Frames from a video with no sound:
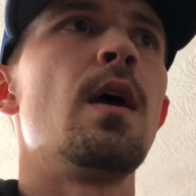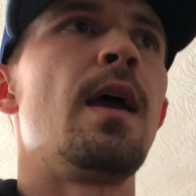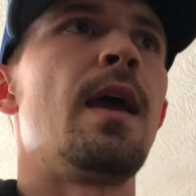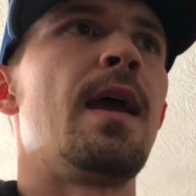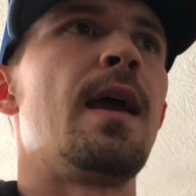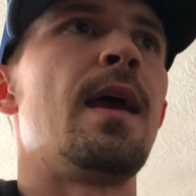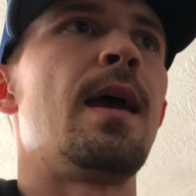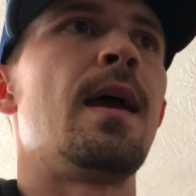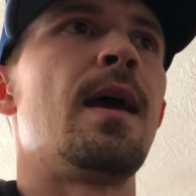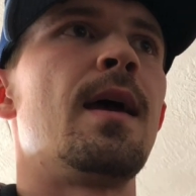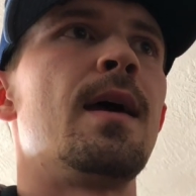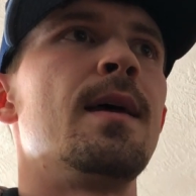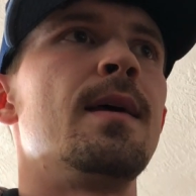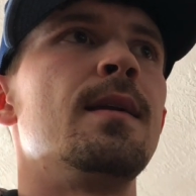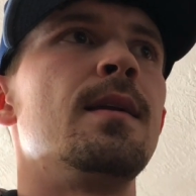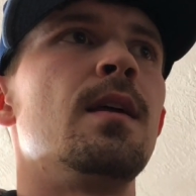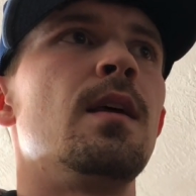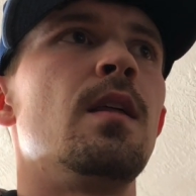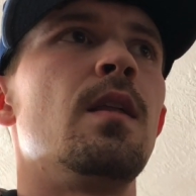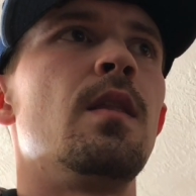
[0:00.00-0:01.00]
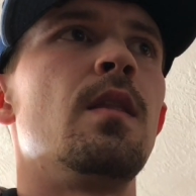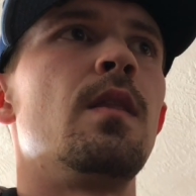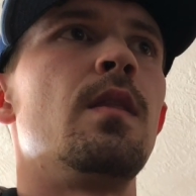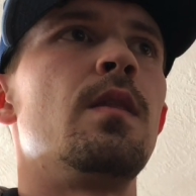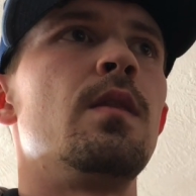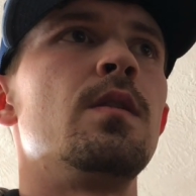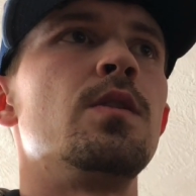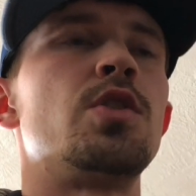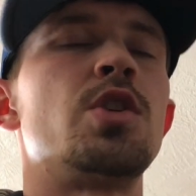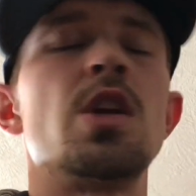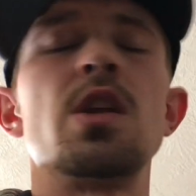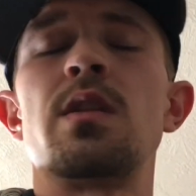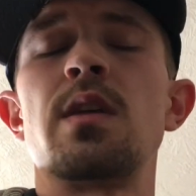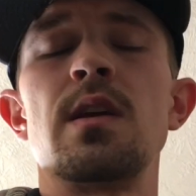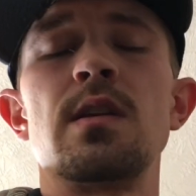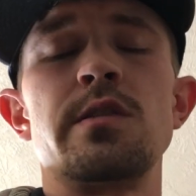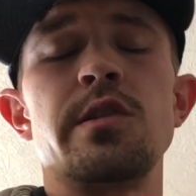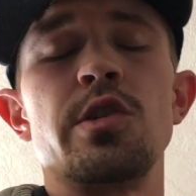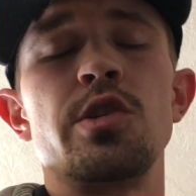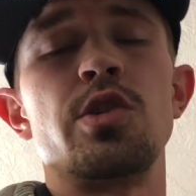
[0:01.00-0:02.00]
and she
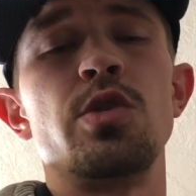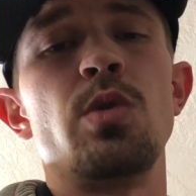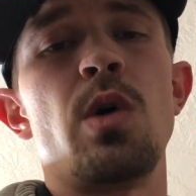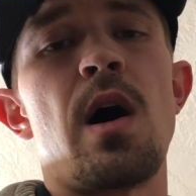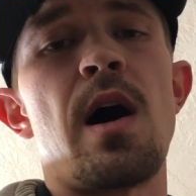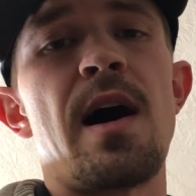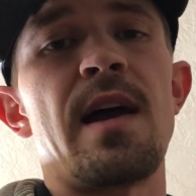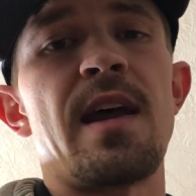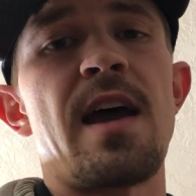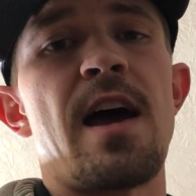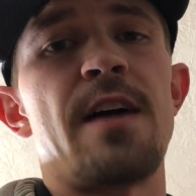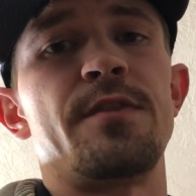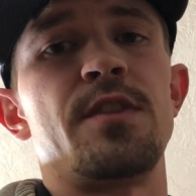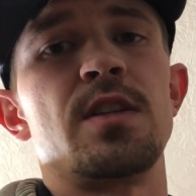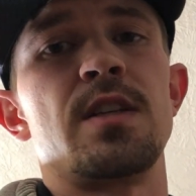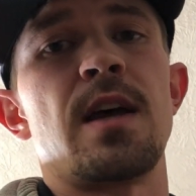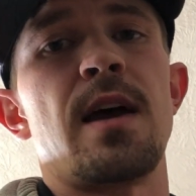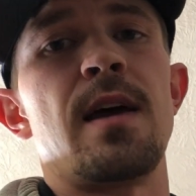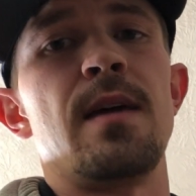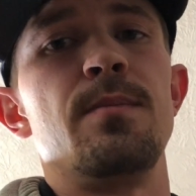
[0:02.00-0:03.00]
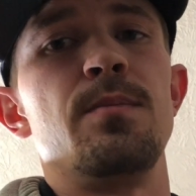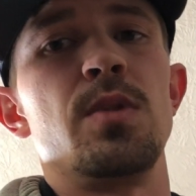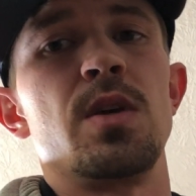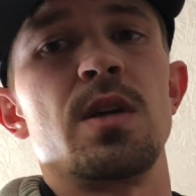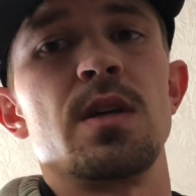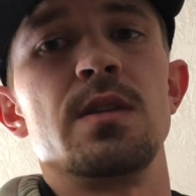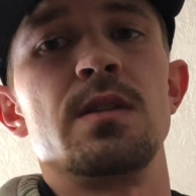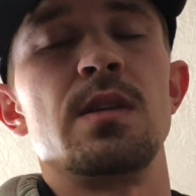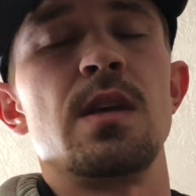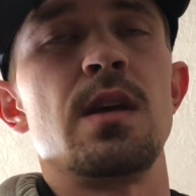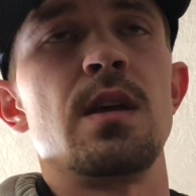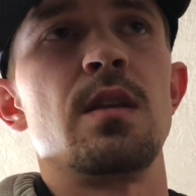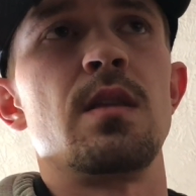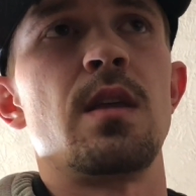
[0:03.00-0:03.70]
thinks they're too hot half the time because they're